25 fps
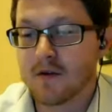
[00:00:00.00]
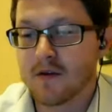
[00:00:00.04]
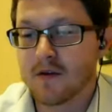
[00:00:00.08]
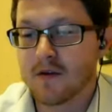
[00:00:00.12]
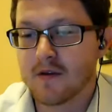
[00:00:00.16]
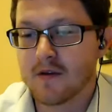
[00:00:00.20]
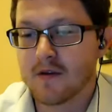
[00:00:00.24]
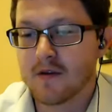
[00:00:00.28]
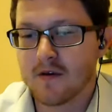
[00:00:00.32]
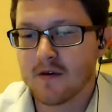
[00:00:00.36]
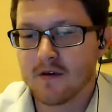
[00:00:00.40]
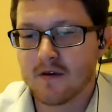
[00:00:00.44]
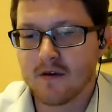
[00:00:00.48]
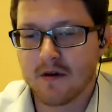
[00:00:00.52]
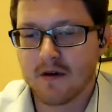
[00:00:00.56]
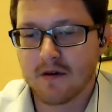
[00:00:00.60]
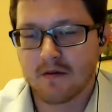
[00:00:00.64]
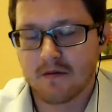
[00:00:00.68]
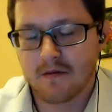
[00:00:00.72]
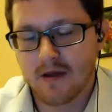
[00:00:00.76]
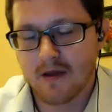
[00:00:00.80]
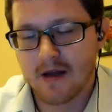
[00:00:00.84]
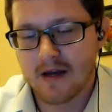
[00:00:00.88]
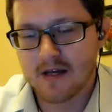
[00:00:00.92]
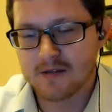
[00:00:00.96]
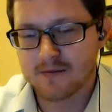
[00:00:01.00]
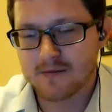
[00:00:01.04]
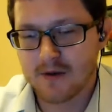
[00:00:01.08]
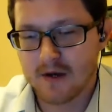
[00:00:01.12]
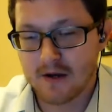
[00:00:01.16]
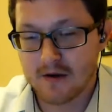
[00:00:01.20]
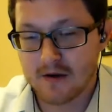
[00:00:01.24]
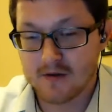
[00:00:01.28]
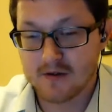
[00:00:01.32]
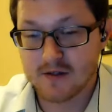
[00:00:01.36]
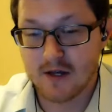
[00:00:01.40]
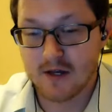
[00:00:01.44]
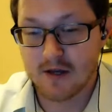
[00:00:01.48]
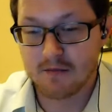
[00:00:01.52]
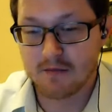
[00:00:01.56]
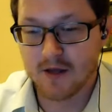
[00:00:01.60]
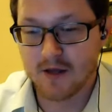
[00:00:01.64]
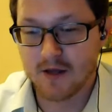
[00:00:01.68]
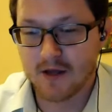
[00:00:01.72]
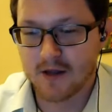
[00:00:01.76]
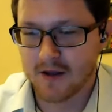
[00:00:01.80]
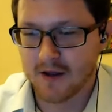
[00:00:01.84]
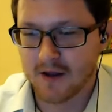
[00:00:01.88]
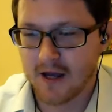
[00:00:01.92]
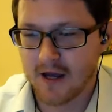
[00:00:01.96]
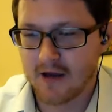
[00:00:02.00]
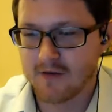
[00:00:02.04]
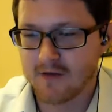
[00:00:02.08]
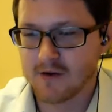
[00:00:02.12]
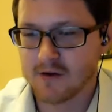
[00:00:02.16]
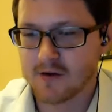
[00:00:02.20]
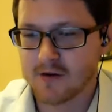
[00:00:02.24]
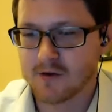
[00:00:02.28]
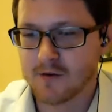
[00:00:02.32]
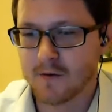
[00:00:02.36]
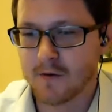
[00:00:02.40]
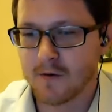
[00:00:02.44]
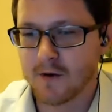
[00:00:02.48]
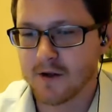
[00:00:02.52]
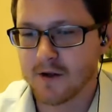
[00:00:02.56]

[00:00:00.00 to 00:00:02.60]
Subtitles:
the LastPass type thing, like having 20 to